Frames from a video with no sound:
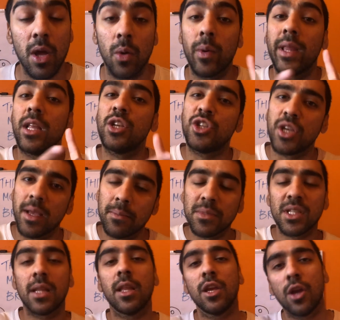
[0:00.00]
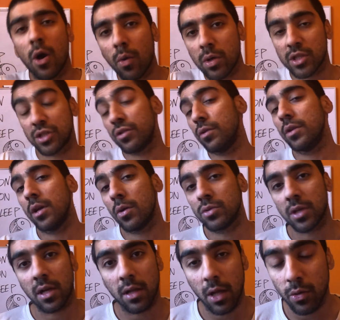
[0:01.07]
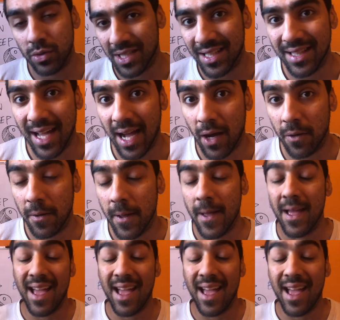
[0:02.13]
where the gyms and the yoga studios are closing down.